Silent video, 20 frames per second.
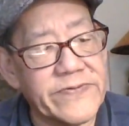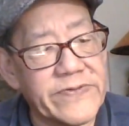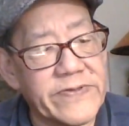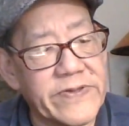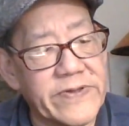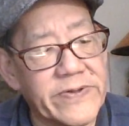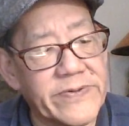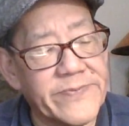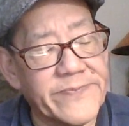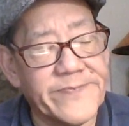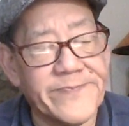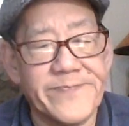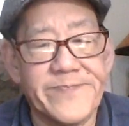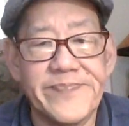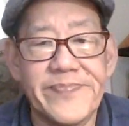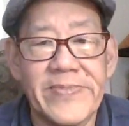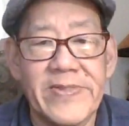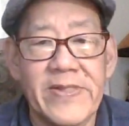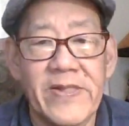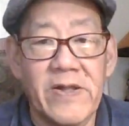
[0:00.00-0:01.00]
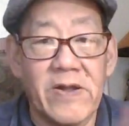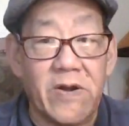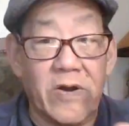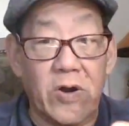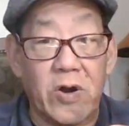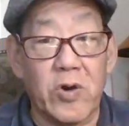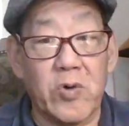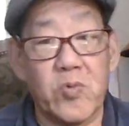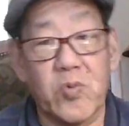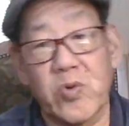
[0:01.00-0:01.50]
ago
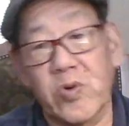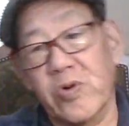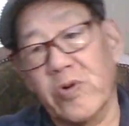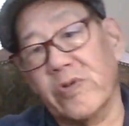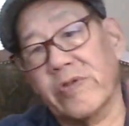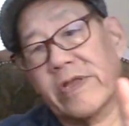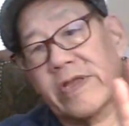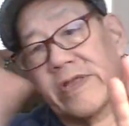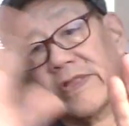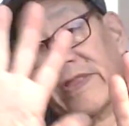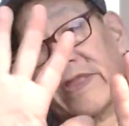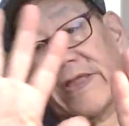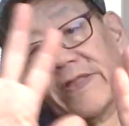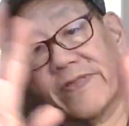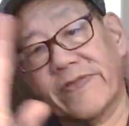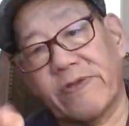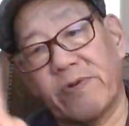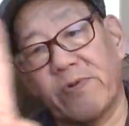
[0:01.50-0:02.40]
our world and Nazi